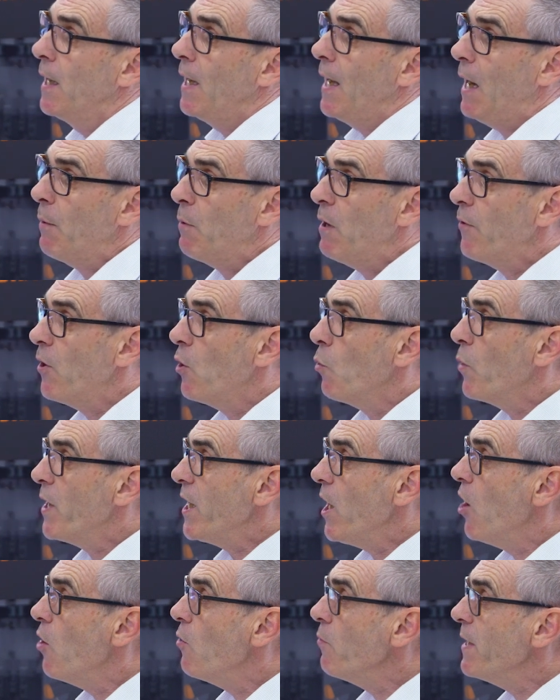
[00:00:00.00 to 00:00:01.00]
However,
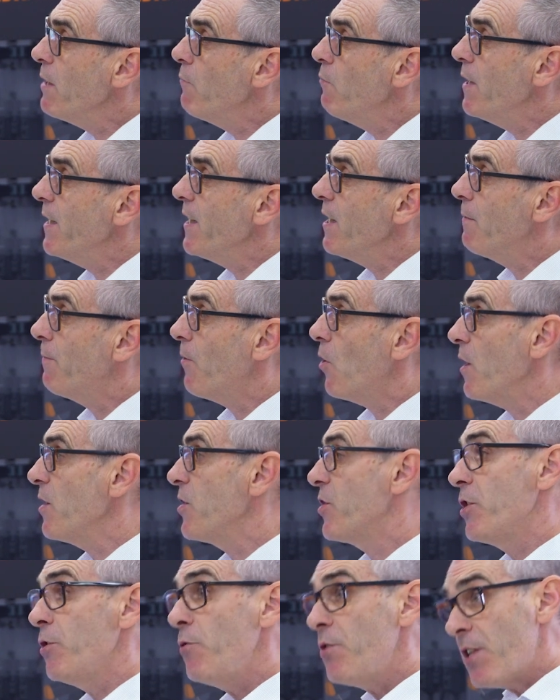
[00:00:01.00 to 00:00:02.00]
we only really
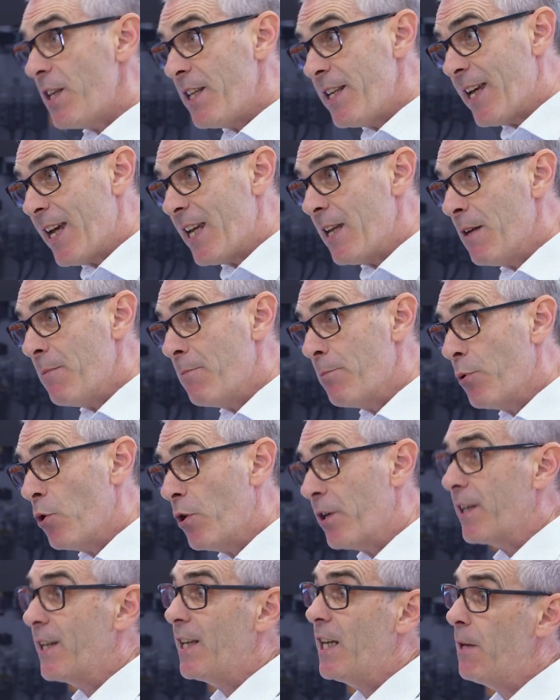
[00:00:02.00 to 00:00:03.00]
advise using the A input